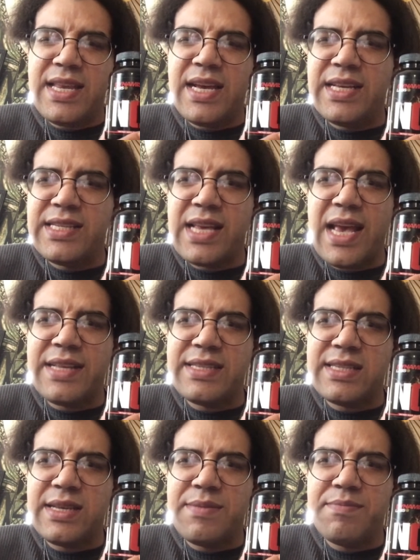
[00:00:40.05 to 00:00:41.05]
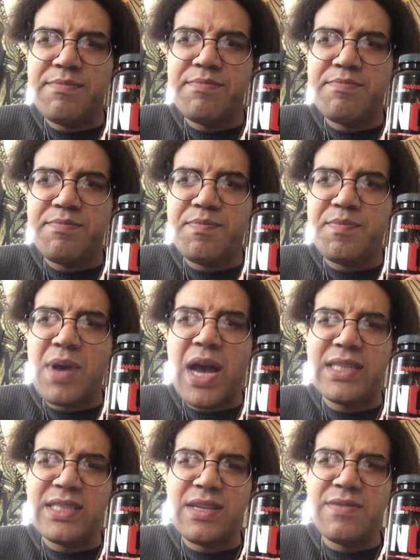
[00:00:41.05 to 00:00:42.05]
does have some
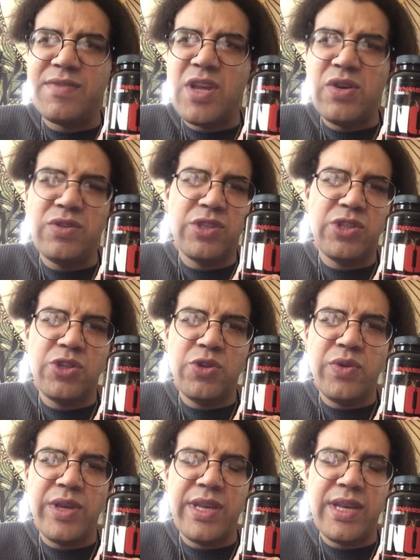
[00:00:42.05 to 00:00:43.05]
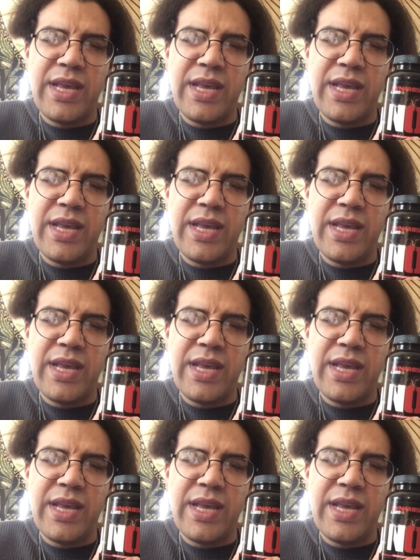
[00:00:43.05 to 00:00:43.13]
positive notes to it.